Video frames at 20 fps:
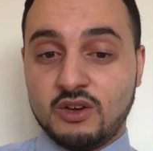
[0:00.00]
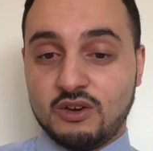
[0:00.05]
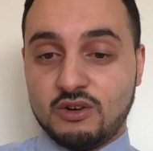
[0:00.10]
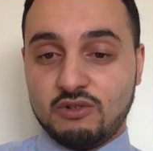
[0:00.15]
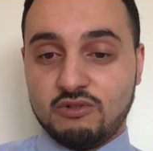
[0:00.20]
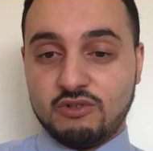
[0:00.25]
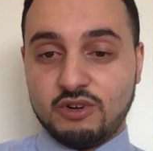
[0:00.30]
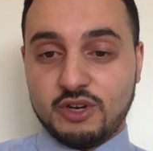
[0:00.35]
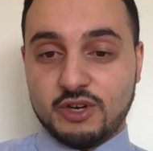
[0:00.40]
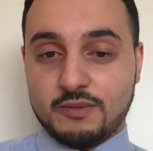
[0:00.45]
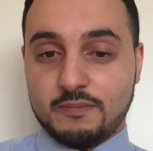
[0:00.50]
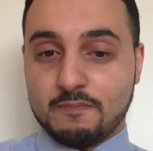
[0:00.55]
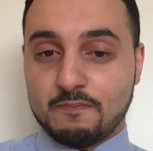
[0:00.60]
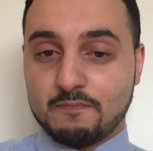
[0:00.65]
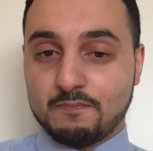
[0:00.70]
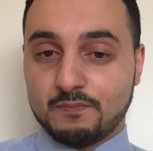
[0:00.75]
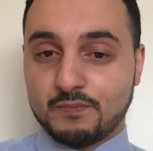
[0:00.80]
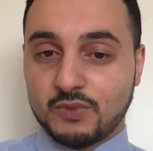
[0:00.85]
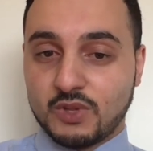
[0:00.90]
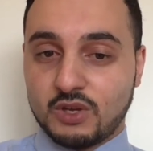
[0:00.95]
Right,
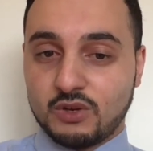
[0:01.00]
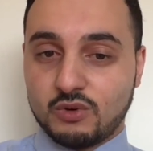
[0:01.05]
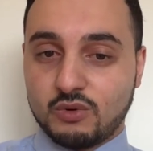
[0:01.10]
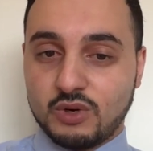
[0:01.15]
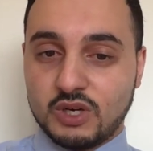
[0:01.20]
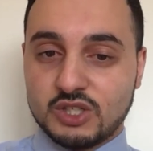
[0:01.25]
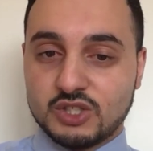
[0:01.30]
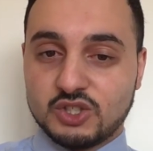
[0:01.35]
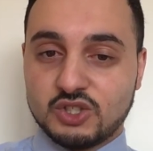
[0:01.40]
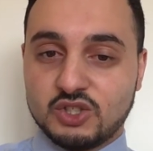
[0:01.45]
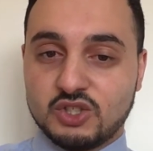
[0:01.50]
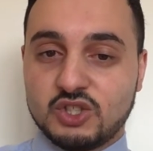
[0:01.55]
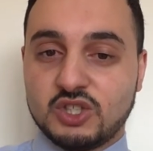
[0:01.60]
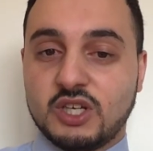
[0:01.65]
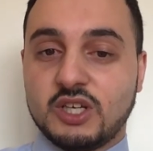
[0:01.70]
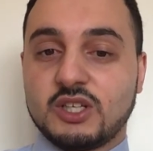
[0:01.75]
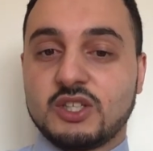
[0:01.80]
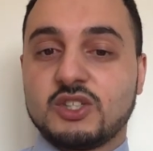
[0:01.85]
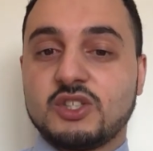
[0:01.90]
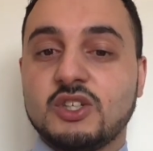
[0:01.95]
question
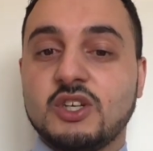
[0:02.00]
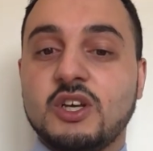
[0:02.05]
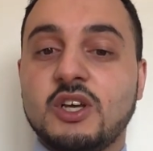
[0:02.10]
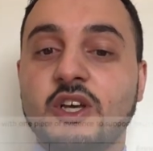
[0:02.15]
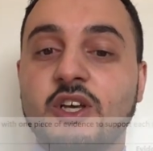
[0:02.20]
6.